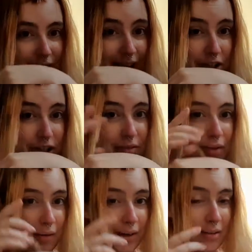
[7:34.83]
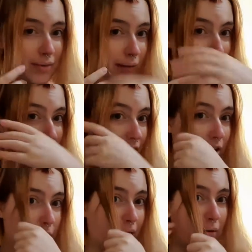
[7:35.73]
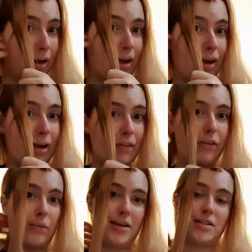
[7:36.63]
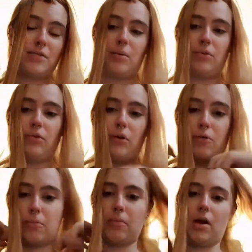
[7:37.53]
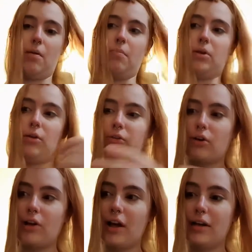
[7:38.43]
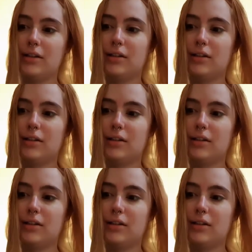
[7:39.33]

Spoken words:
naturally very, very dark brown hair, and then the rest of it was sort of a blonde colour.